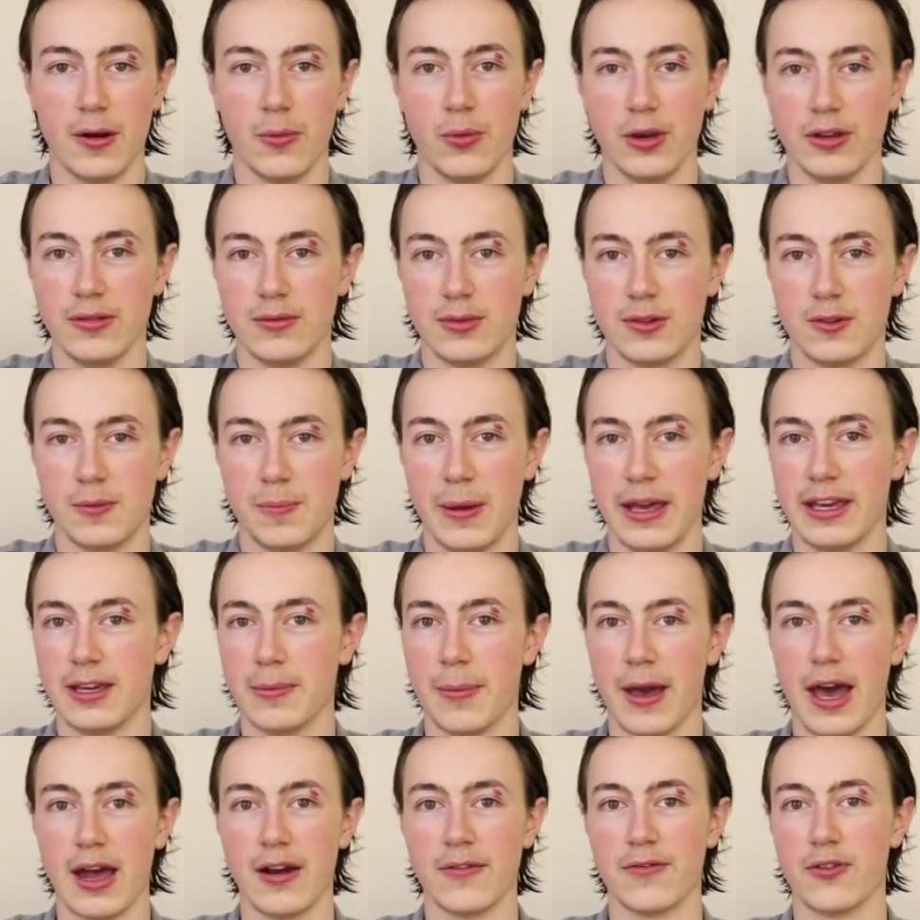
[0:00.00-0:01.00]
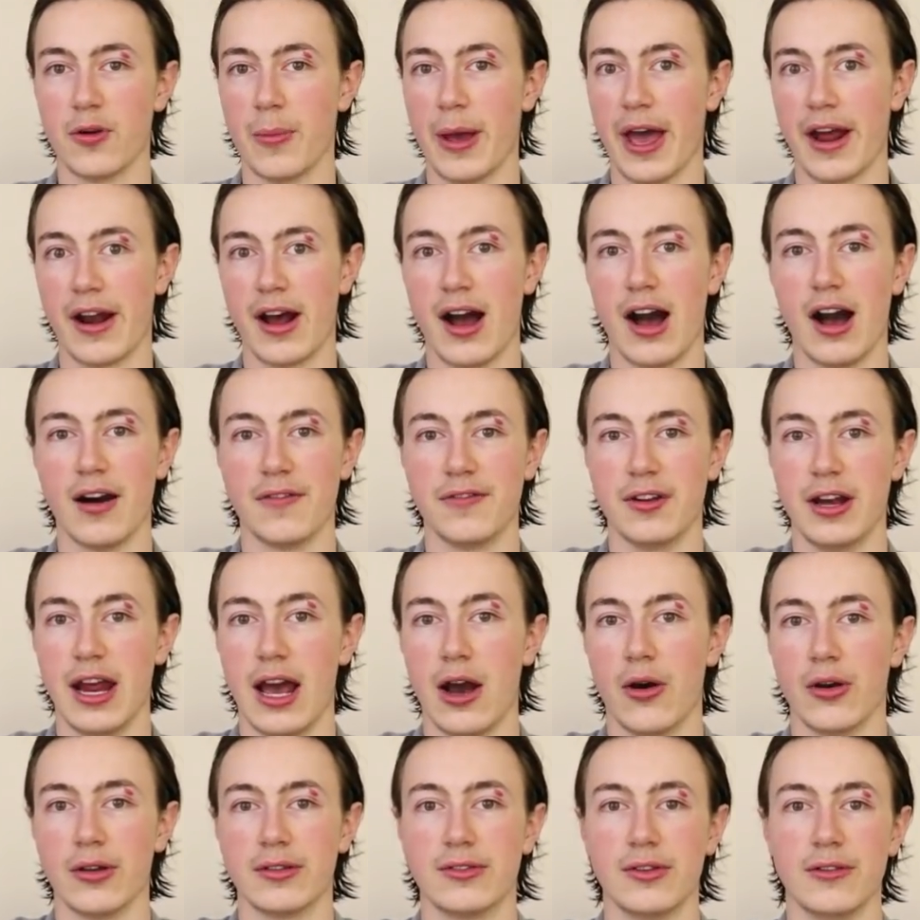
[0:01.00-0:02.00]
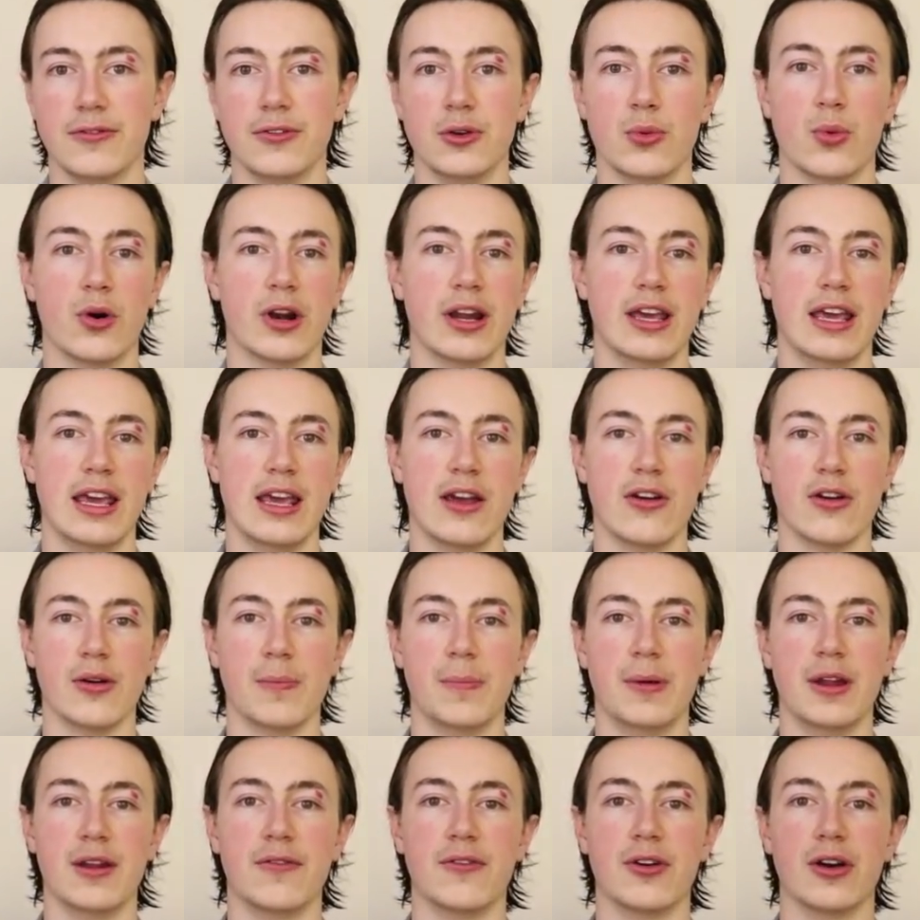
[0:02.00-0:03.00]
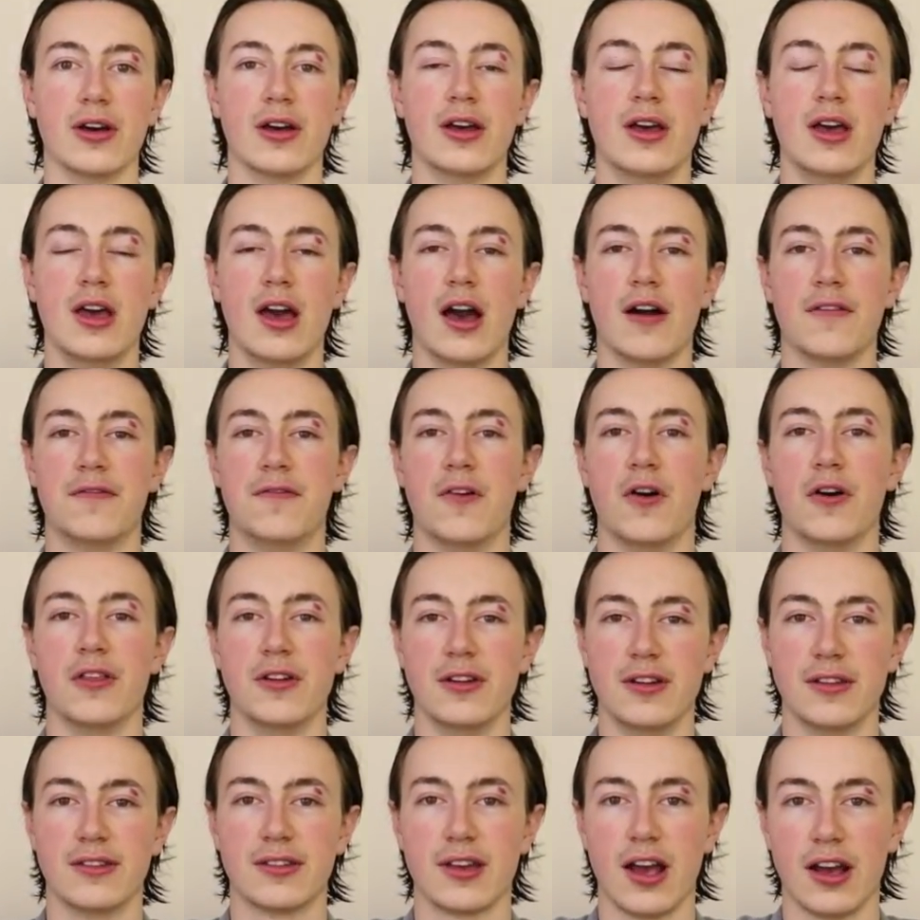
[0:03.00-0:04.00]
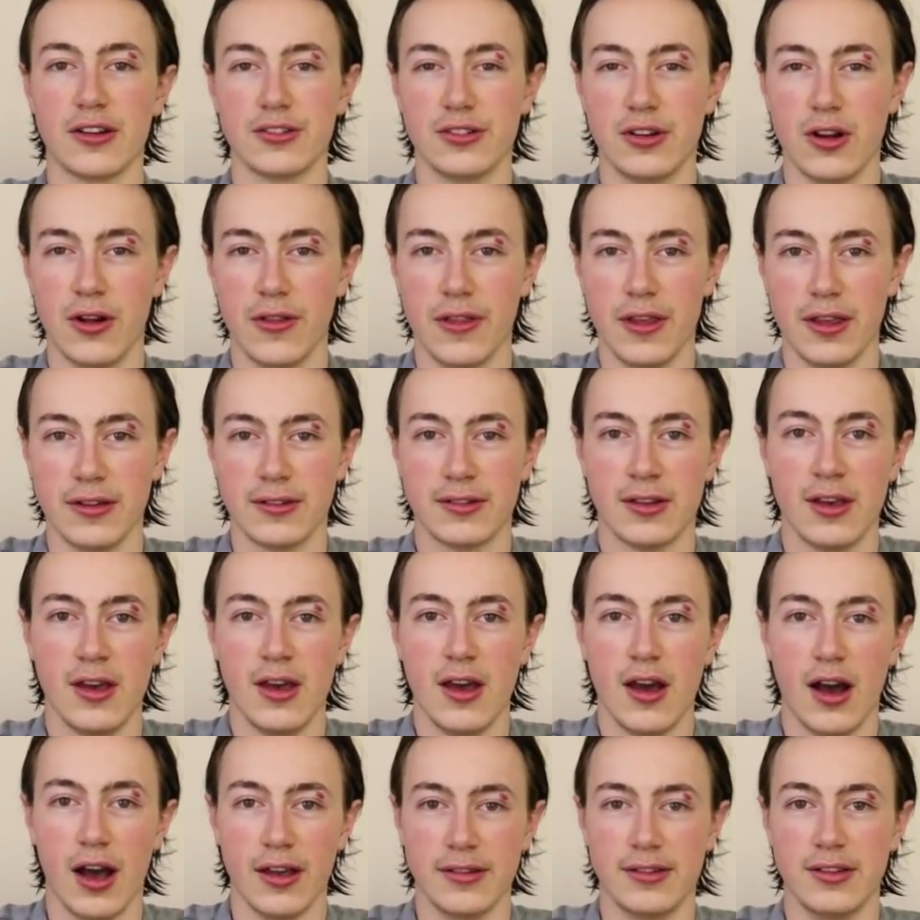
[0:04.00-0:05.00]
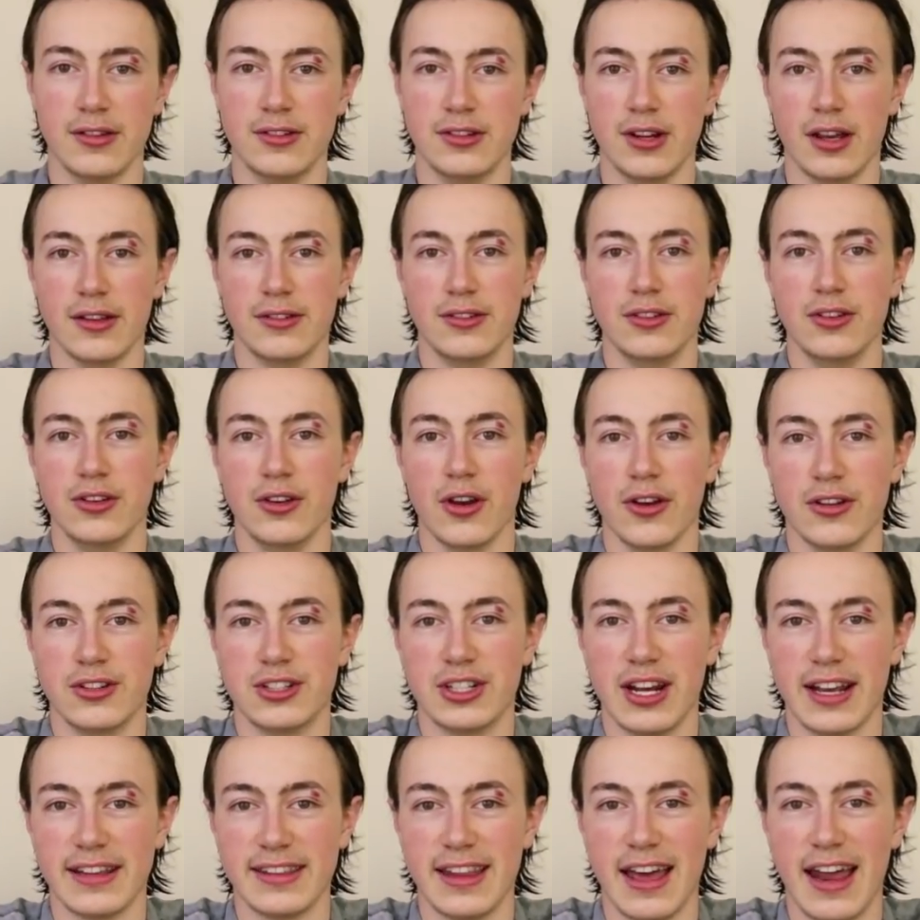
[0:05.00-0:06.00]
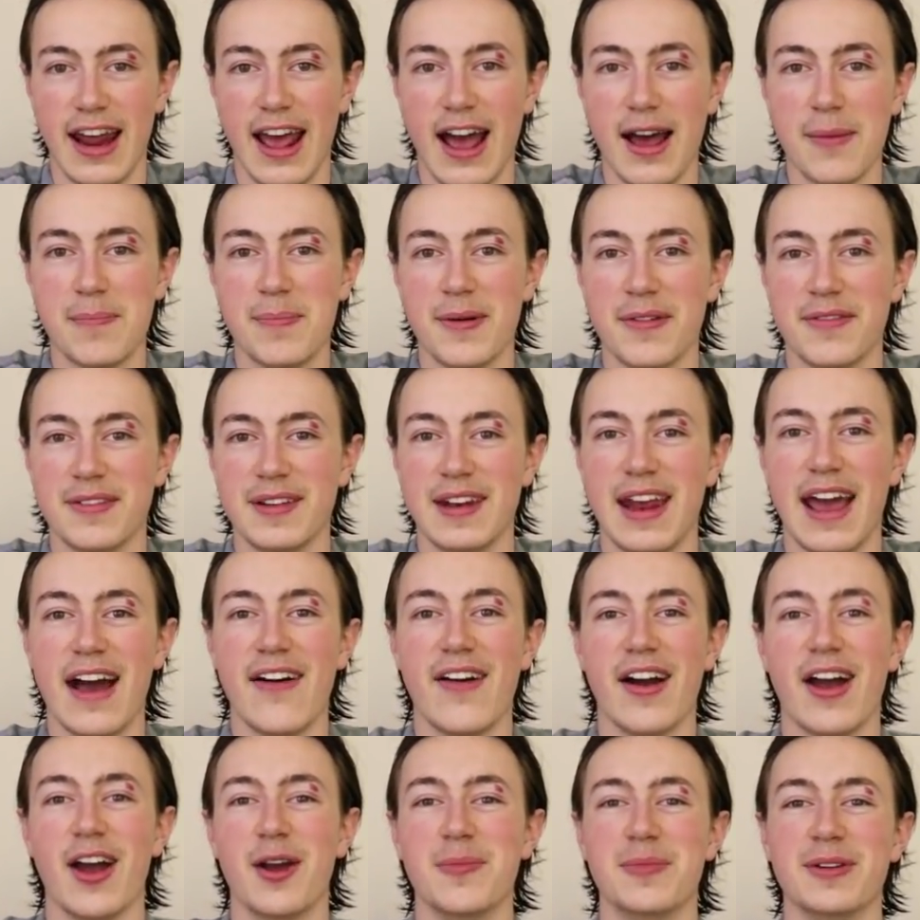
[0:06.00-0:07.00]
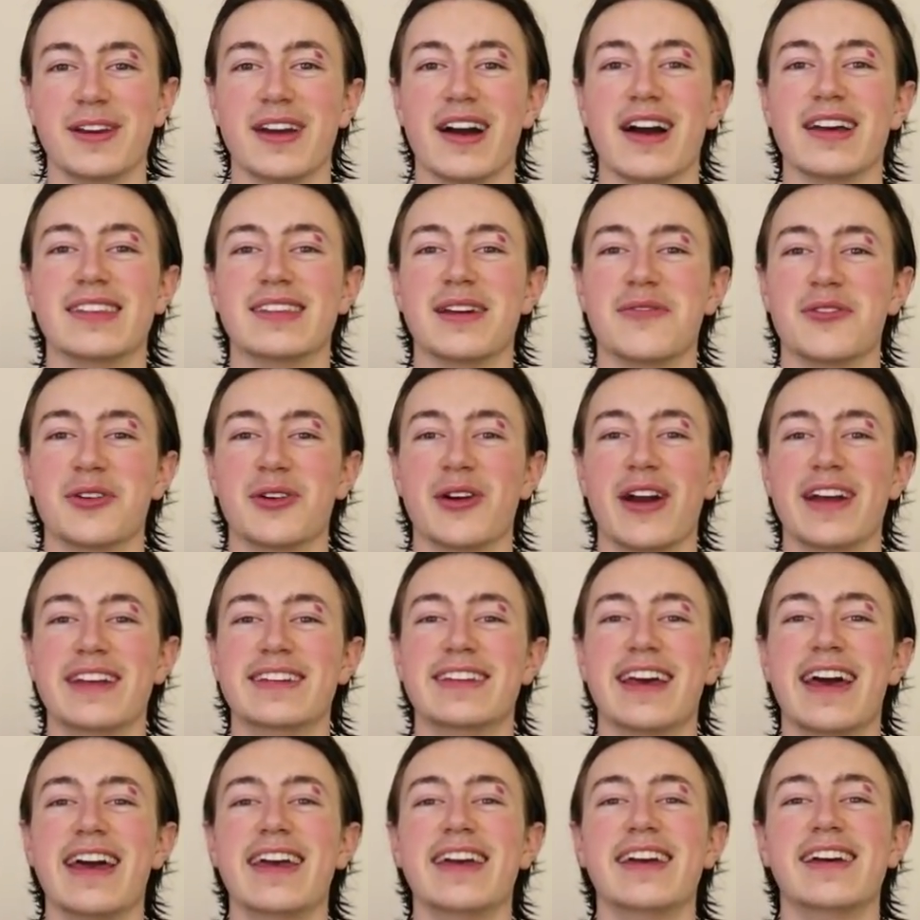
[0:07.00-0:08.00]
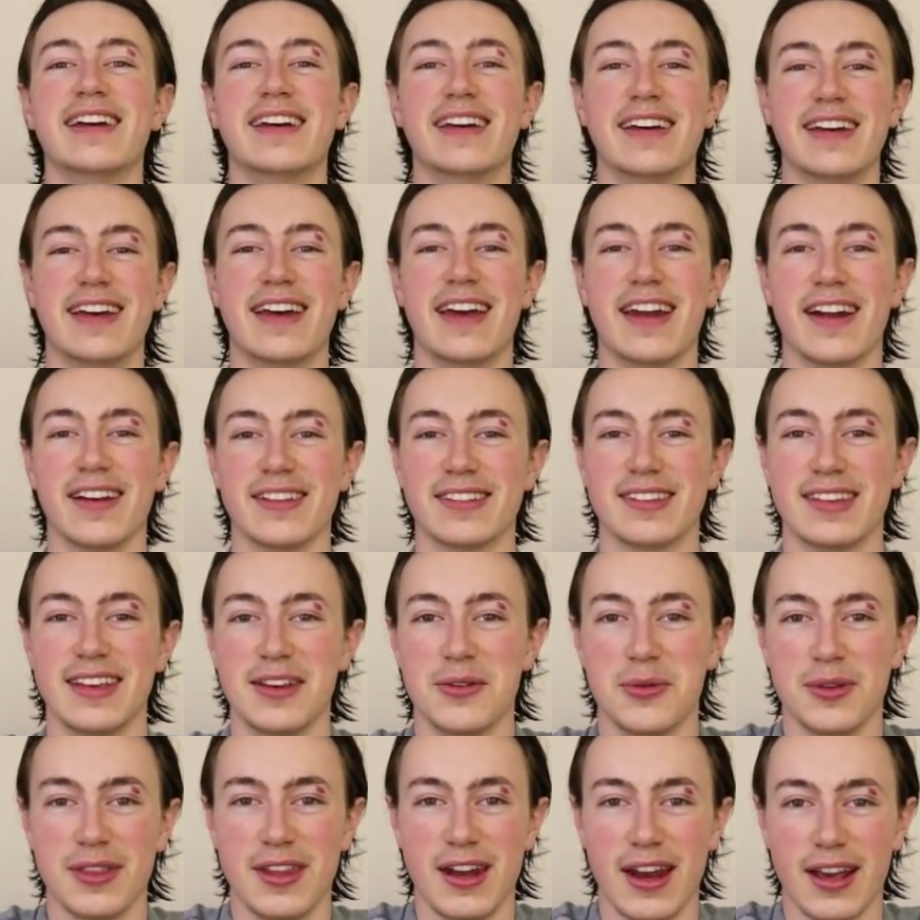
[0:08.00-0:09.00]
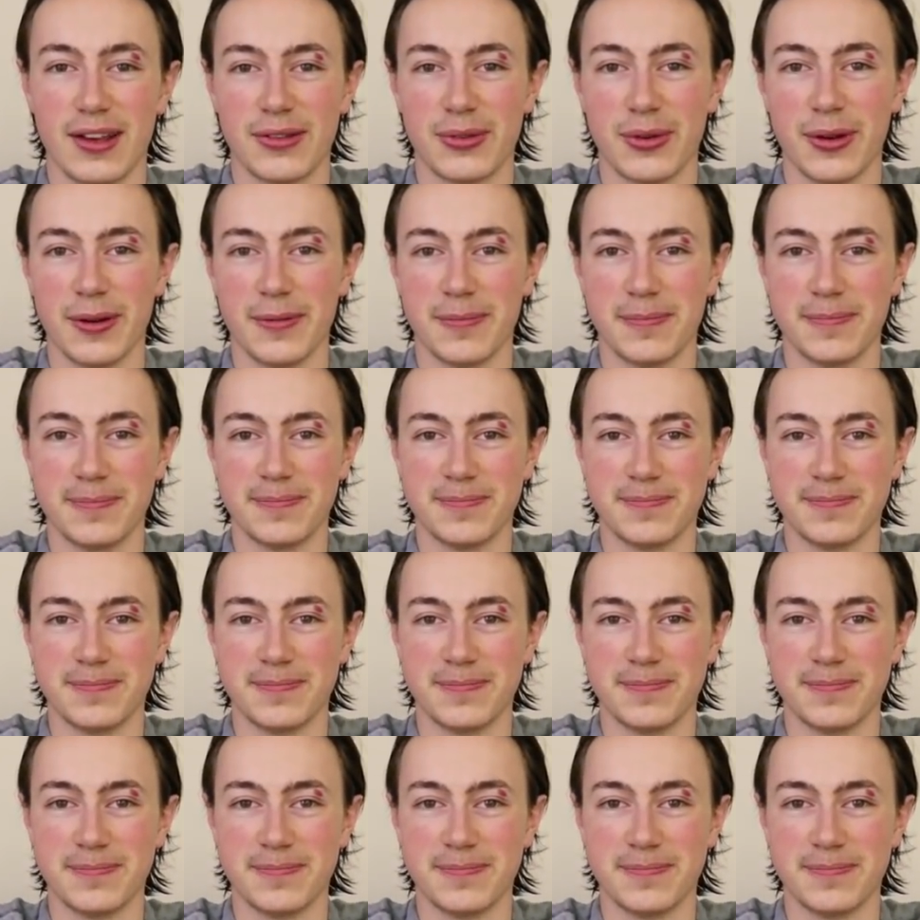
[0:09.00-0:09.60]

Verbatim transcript: and we speak about it for about half an hour. So, if you want to hear a bit of a, a further discussion on this, I suggest you go check that out. But for now, I hope you guys have a great day, and I'll see you in the next one.